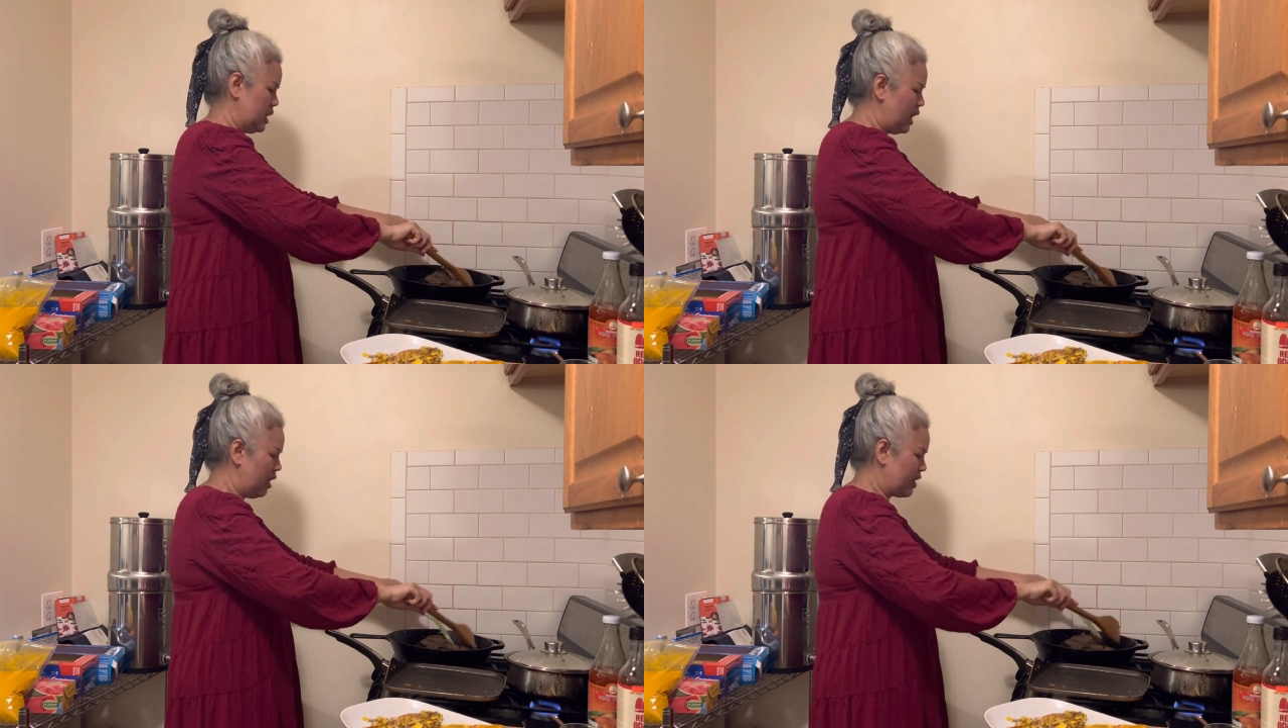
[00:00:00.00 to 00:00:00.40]

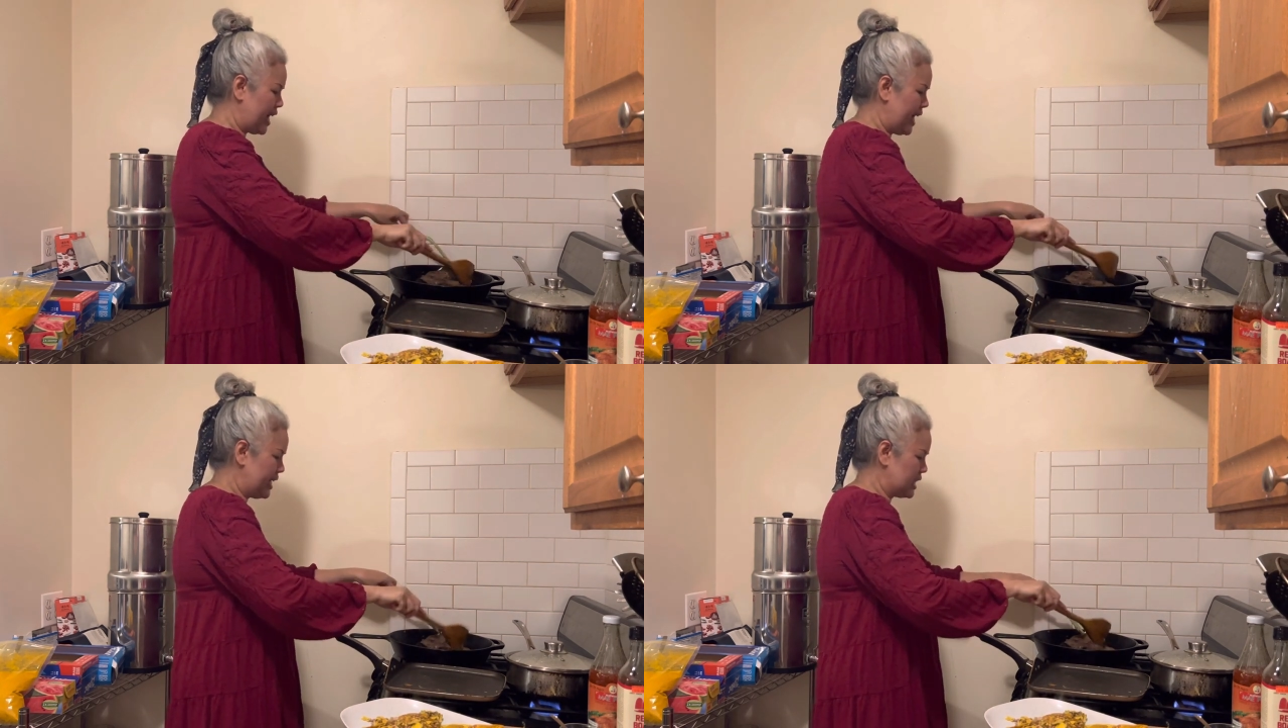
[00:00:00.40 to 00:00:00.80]

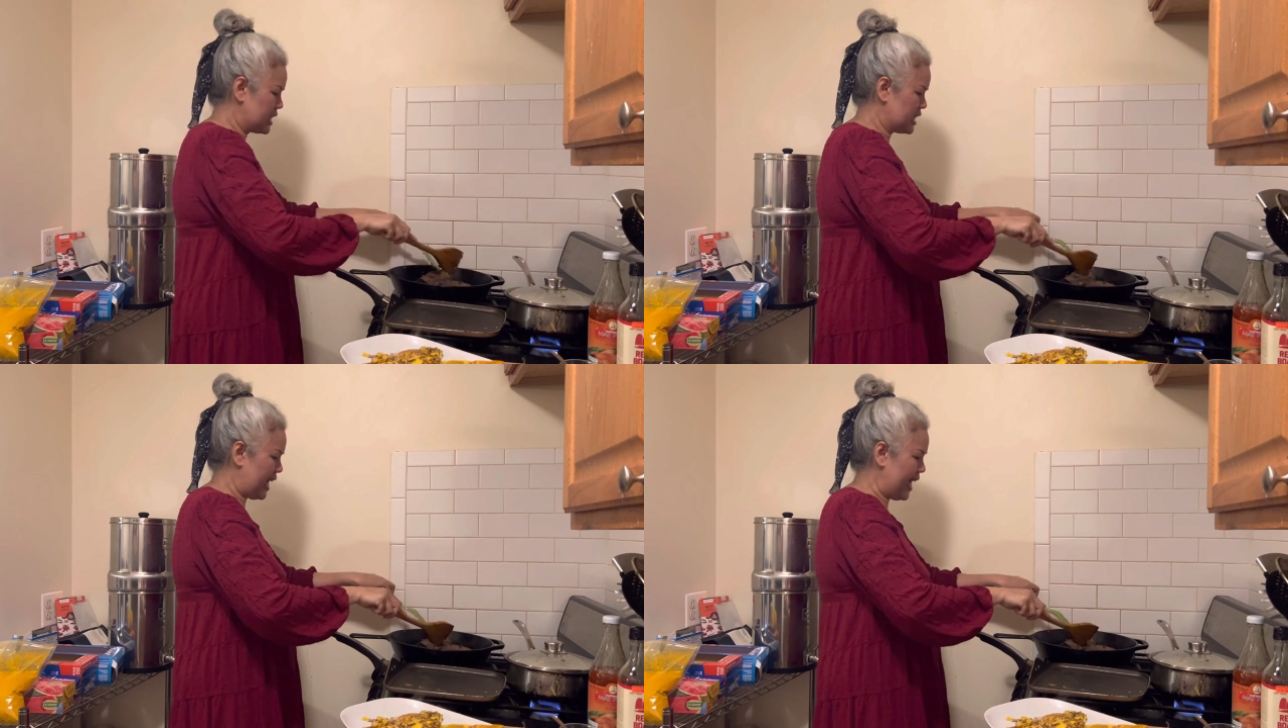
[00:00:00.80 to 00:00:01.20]
Okay, the
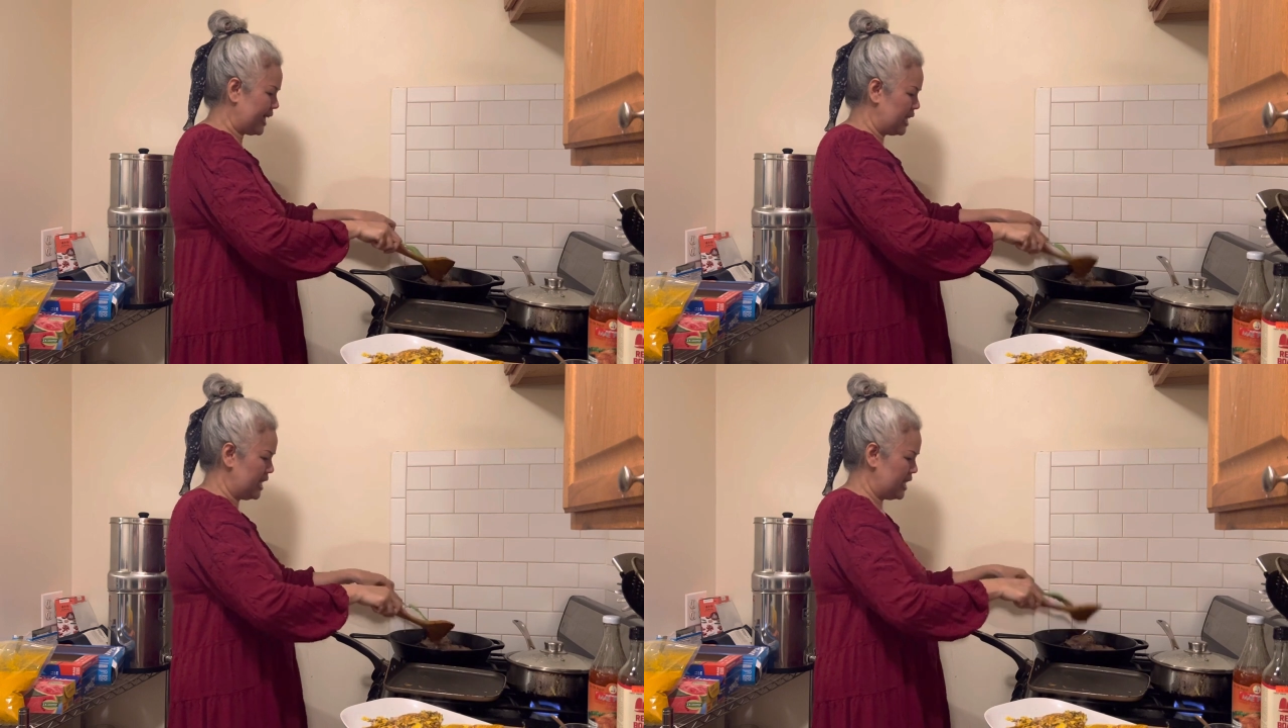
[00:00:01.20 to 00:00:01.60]
steak
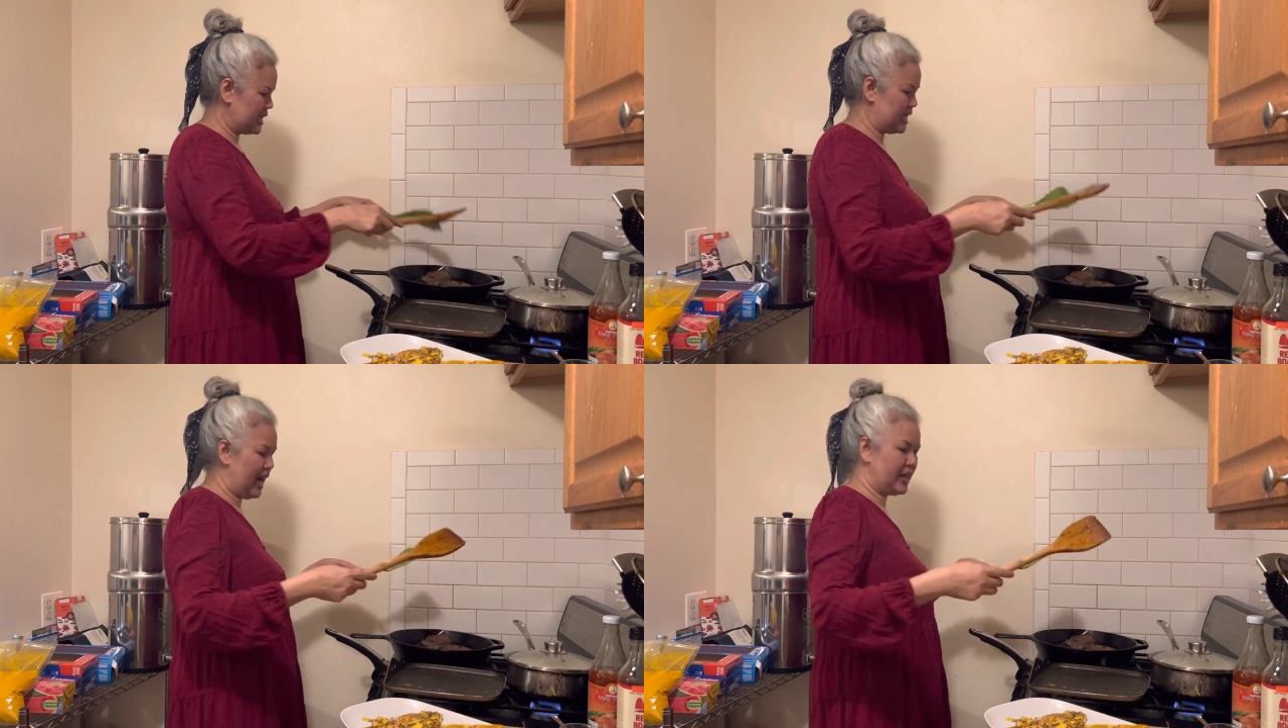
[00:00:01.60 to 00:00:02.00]
is
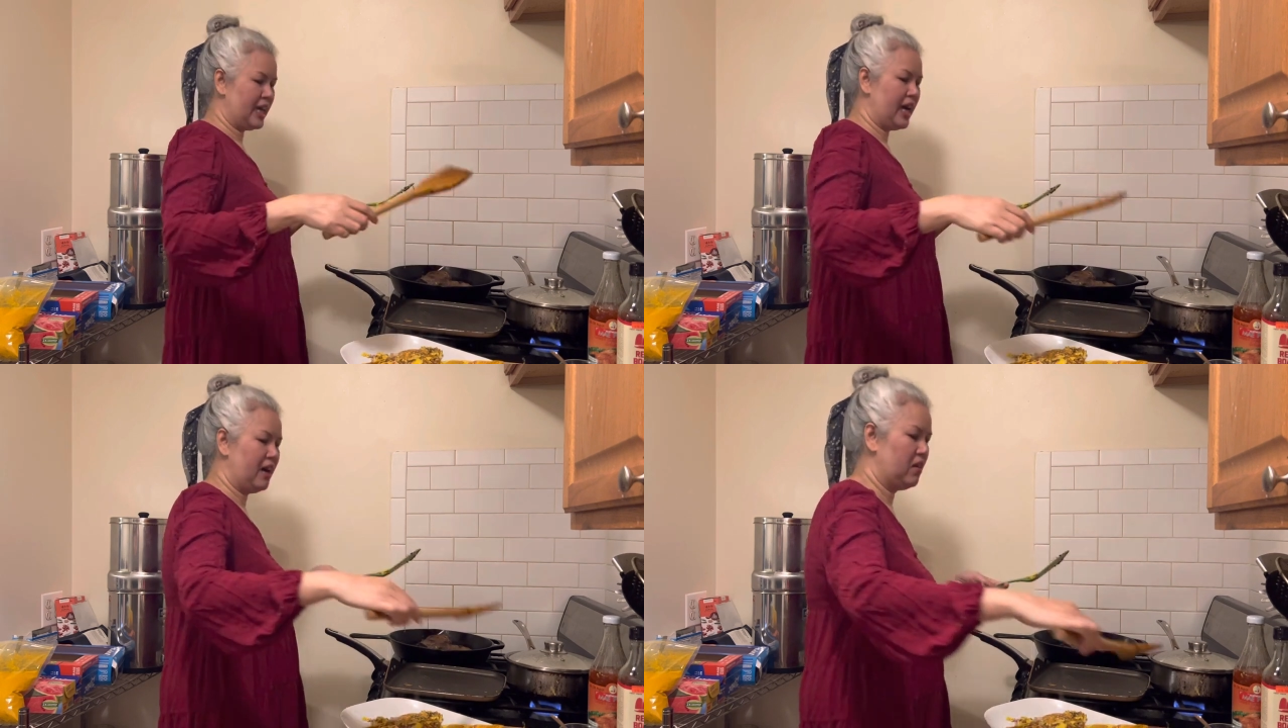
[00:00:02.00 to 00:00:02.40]
done
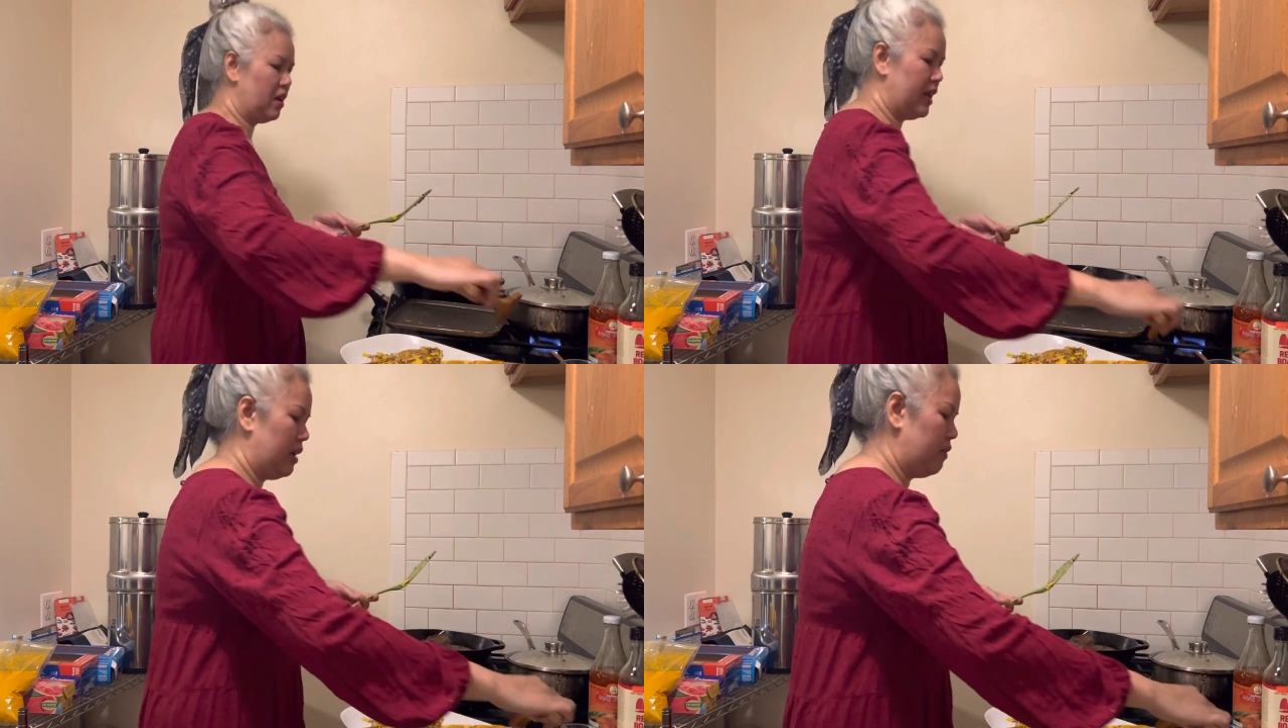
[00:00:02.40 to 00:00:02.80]
now or
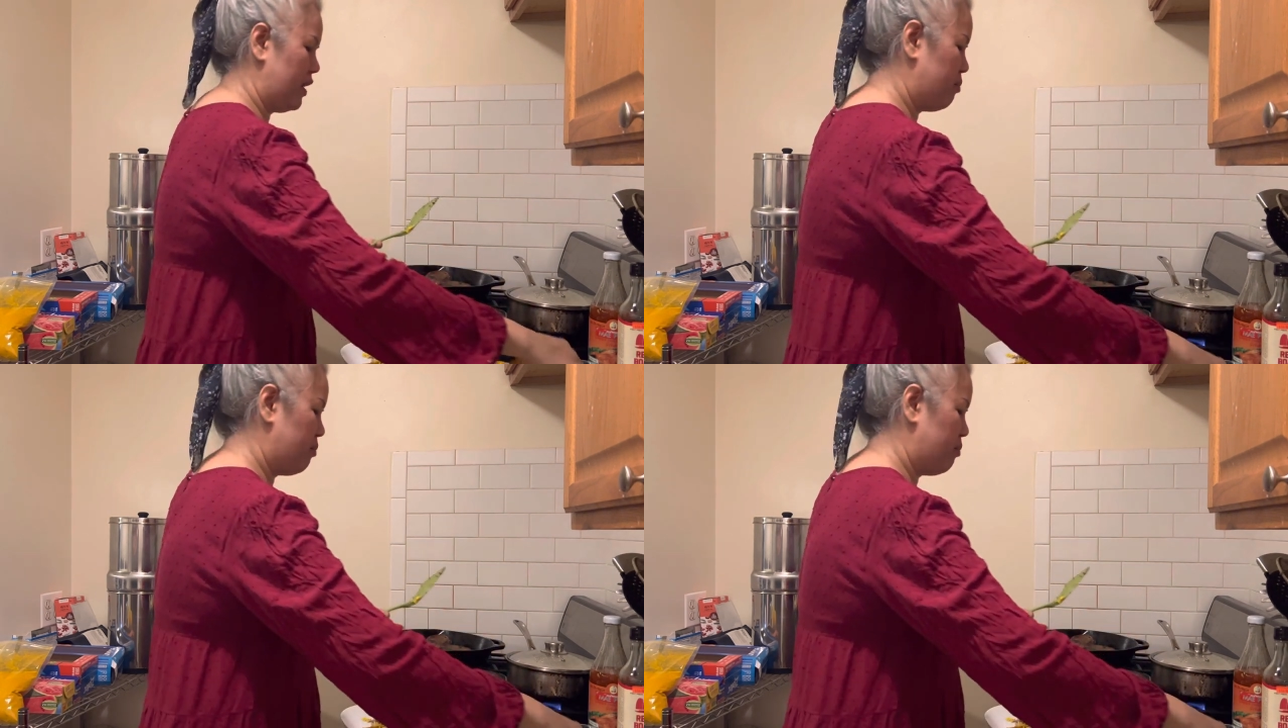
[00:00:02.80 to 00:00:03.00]
will be